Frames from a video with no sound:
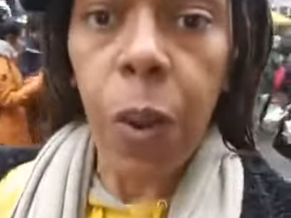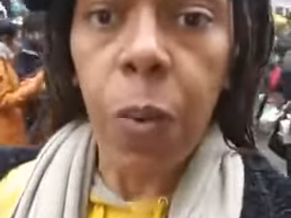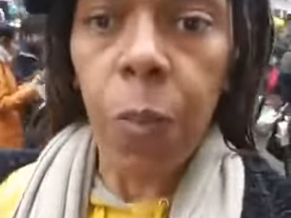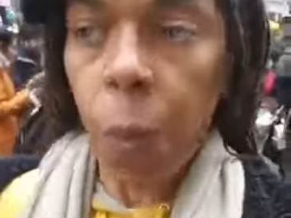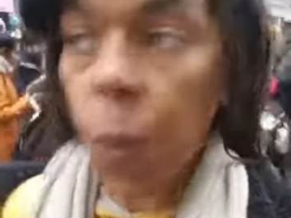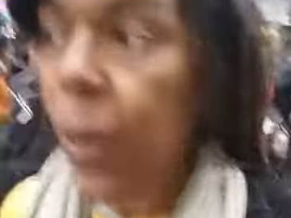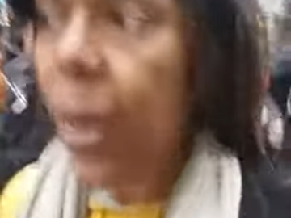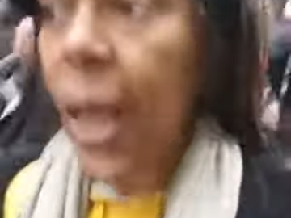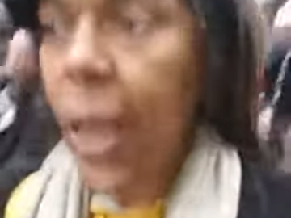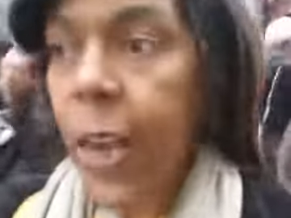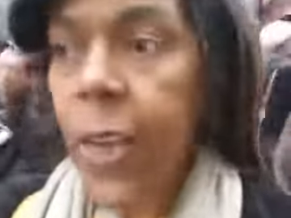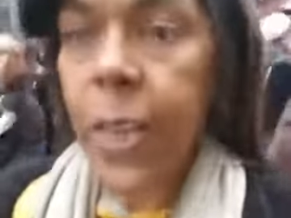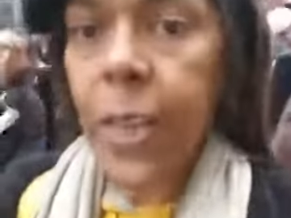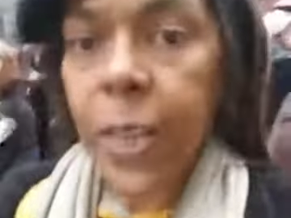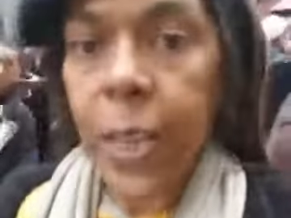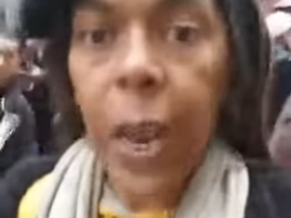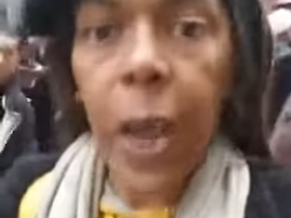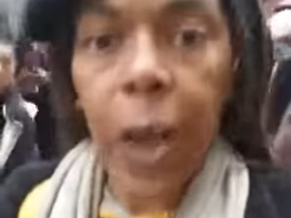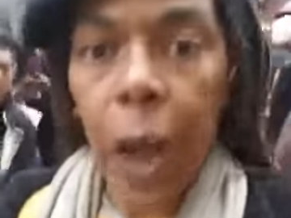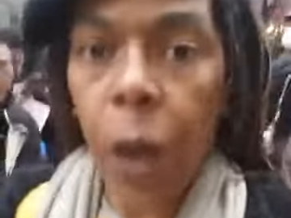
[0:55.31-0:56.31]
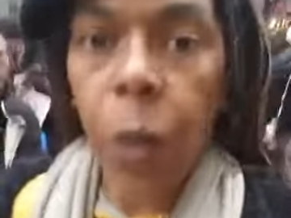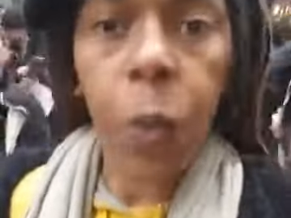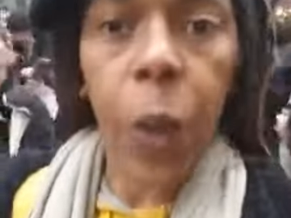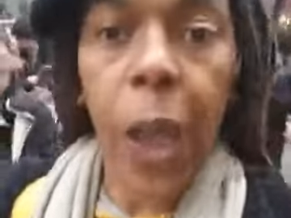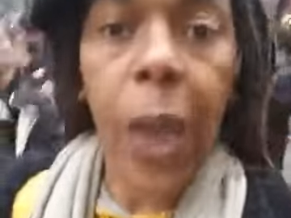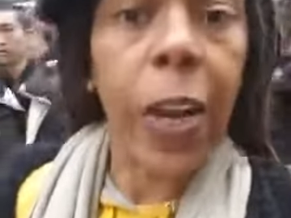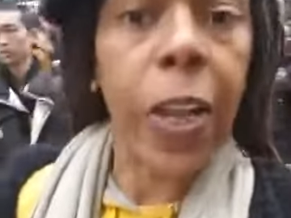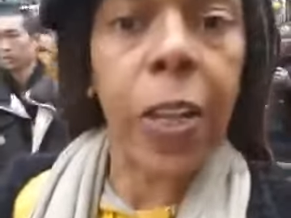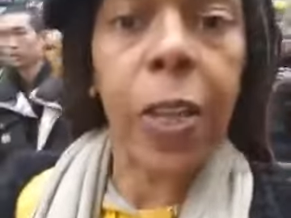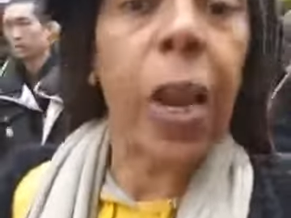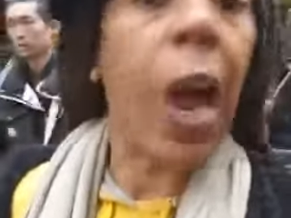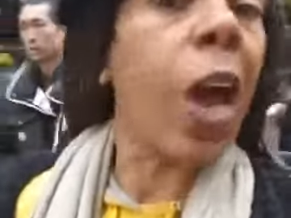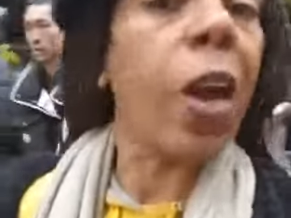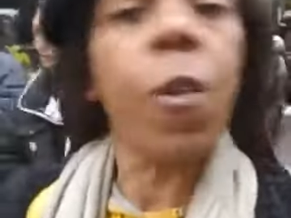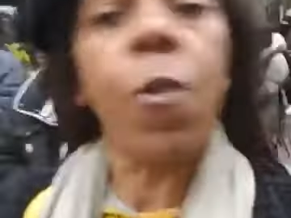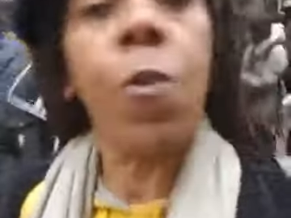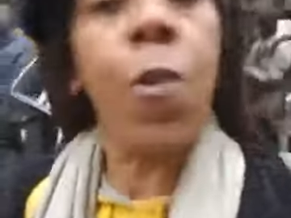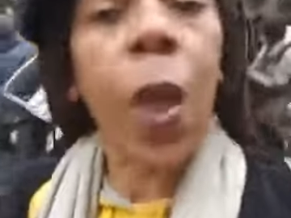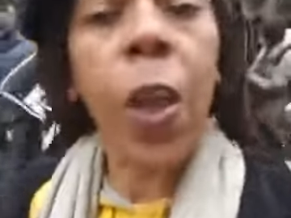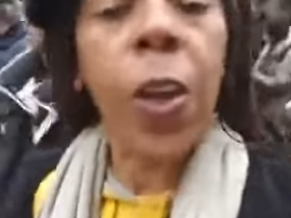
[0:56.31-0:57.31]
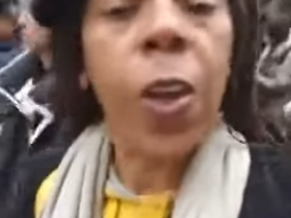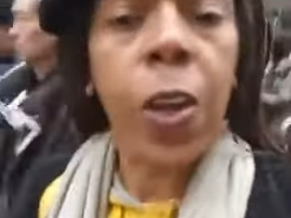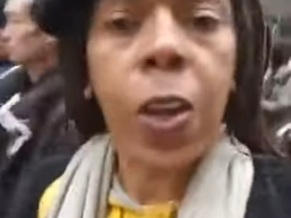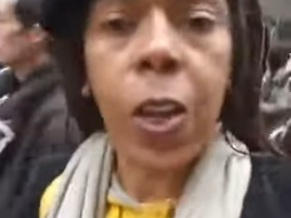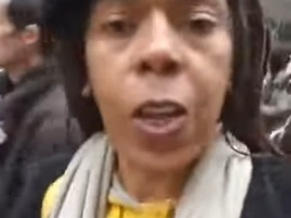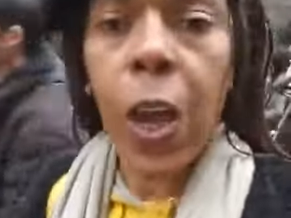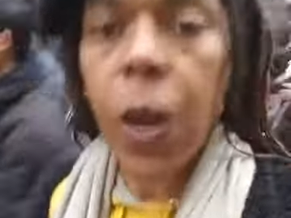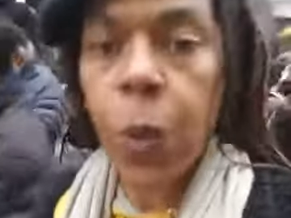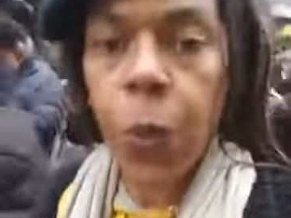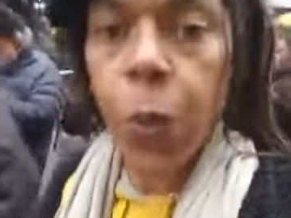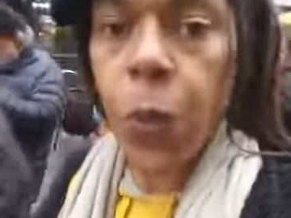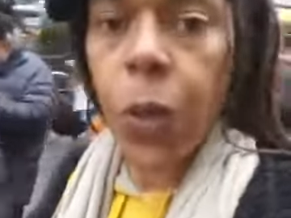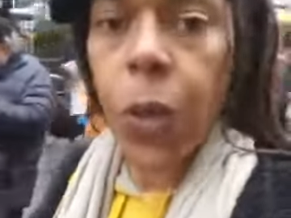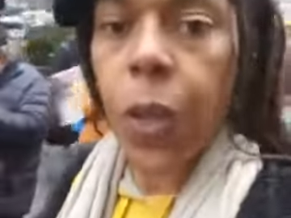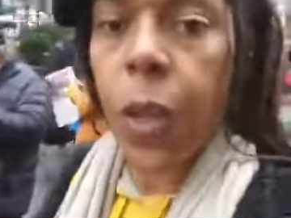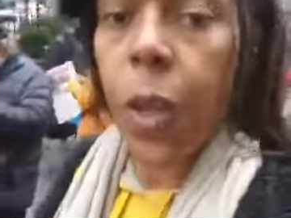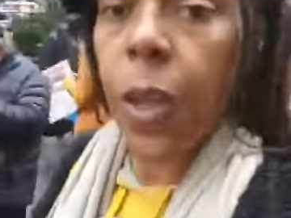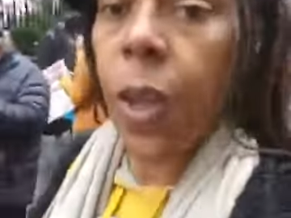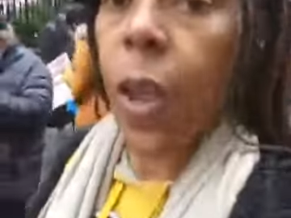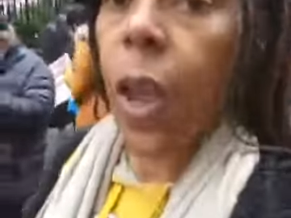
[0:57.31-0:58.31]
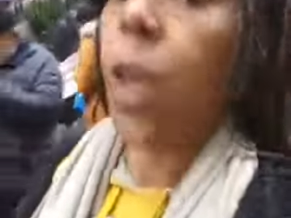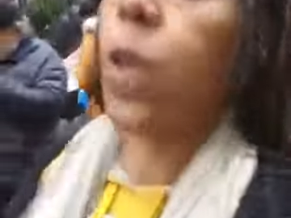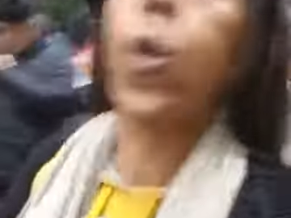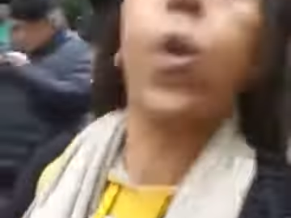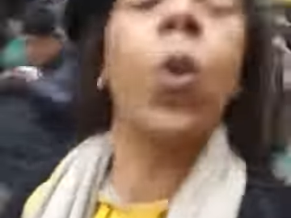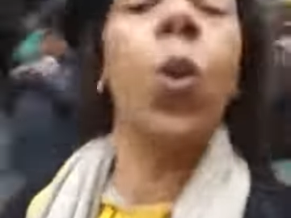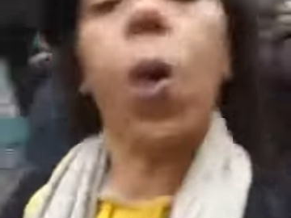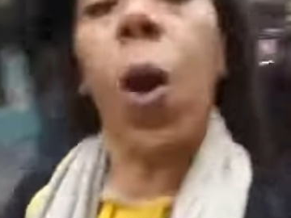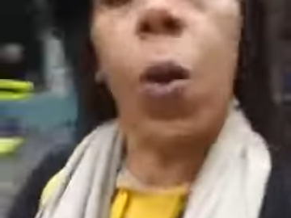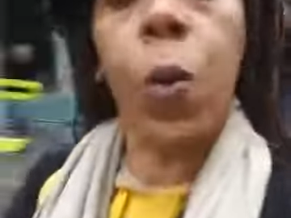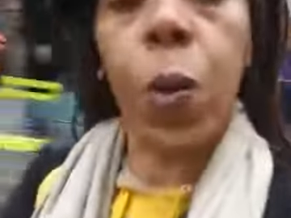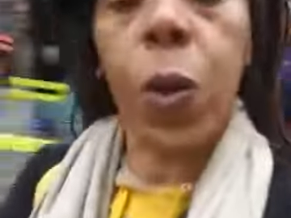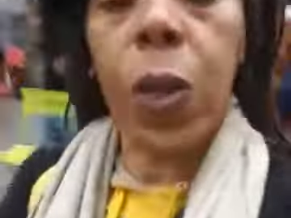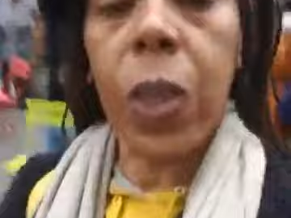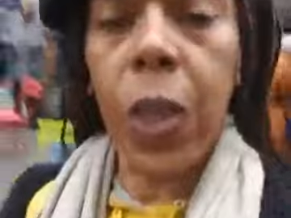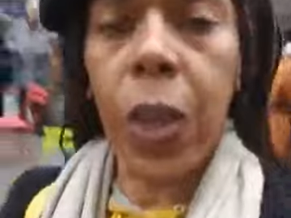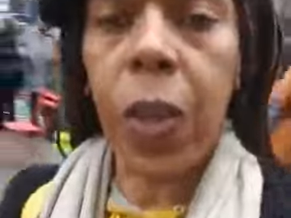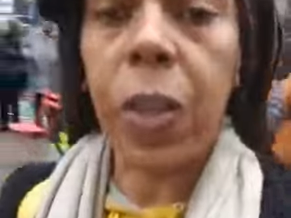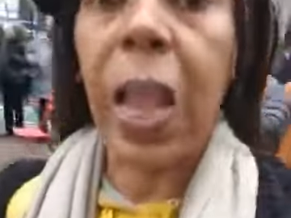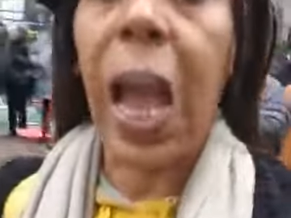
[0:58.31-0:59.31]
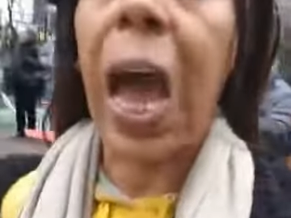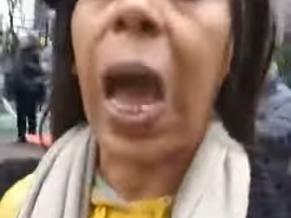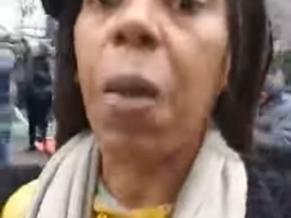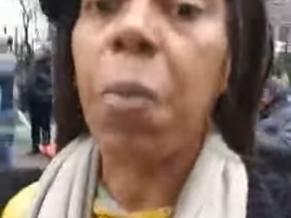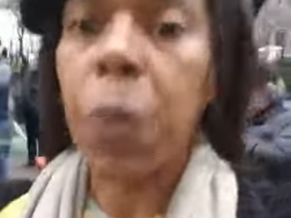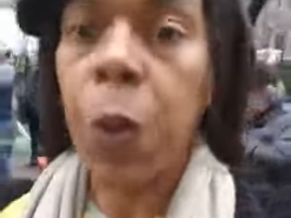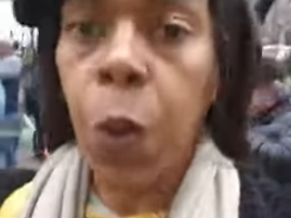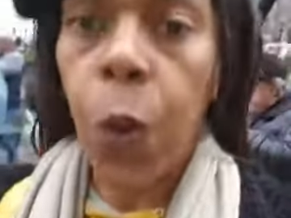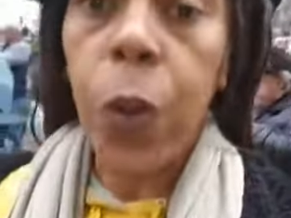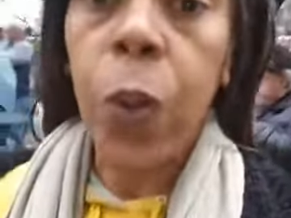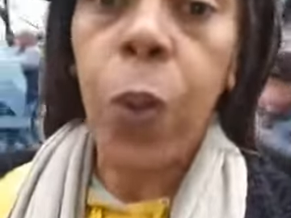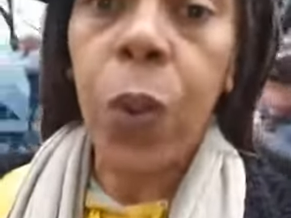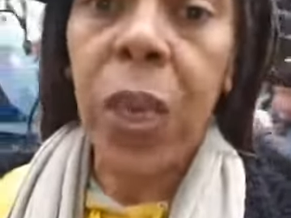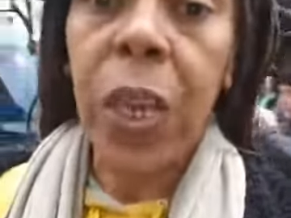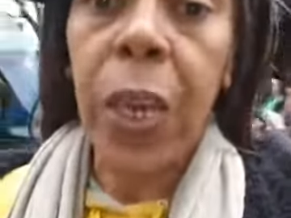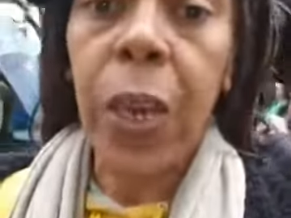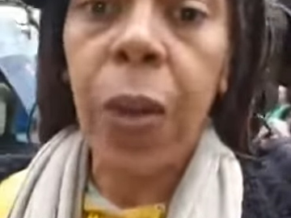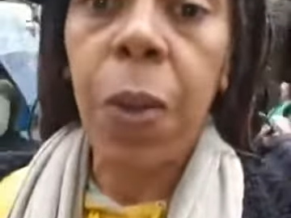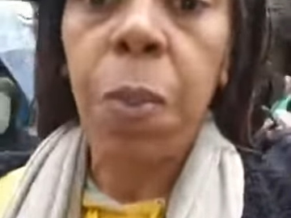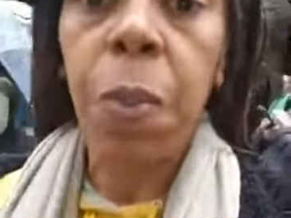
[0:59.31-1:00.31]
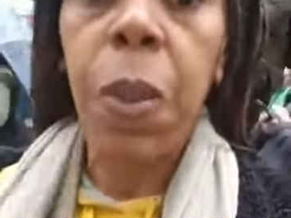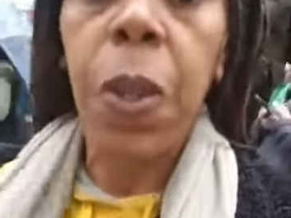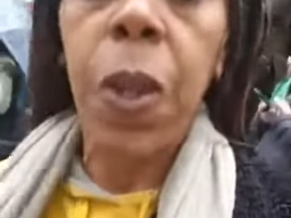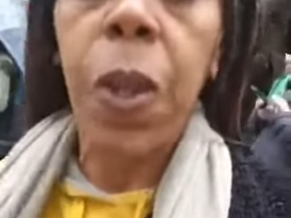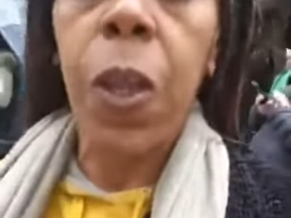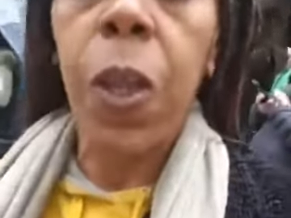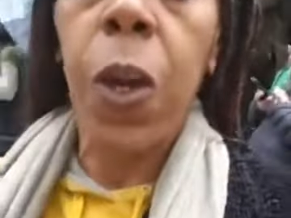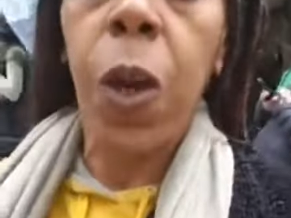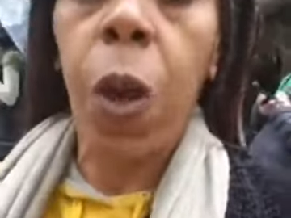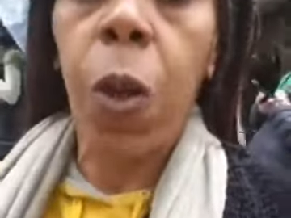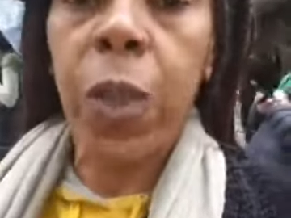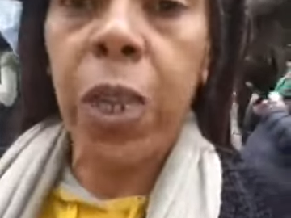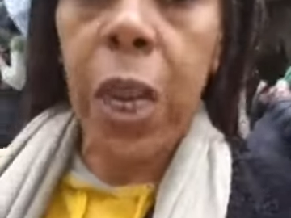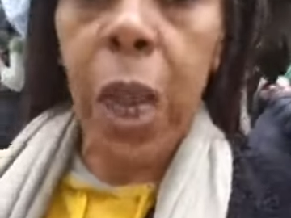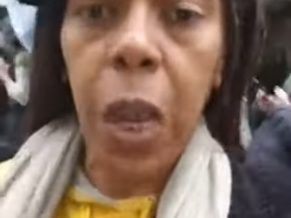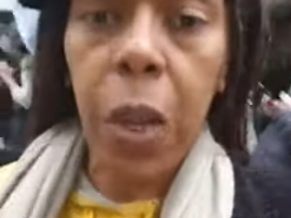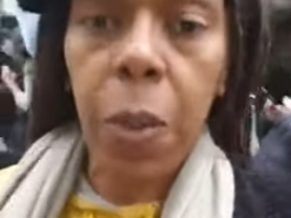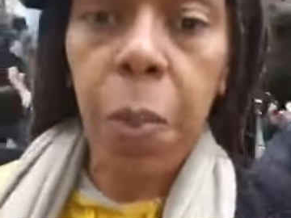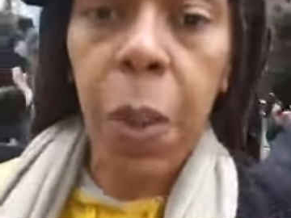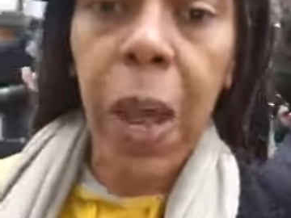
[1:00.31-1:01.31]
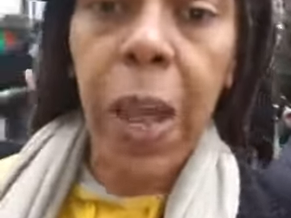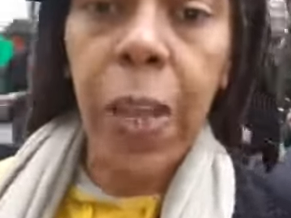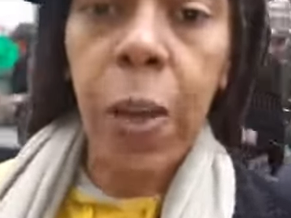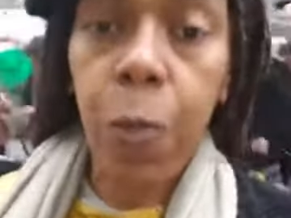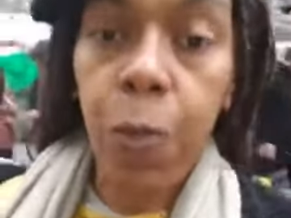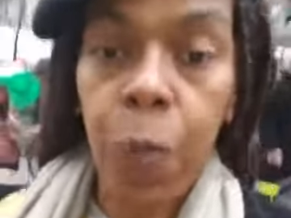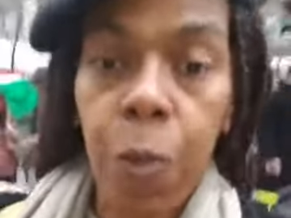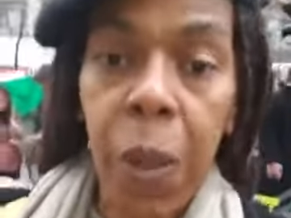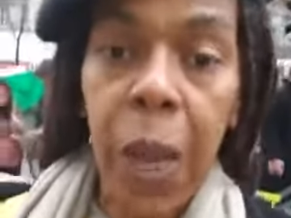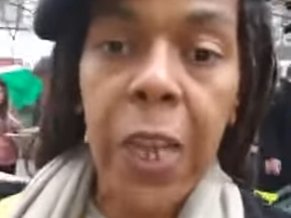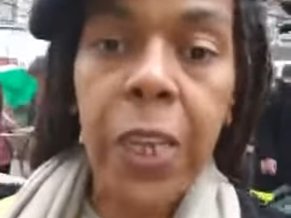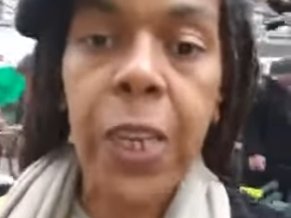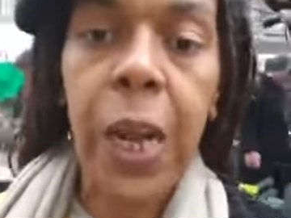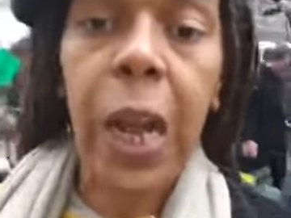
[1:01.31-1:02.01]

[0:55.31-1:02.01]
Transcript: From what I understand, Iran has not invaded a country in 200 years. I'm going to again, you know, check my information.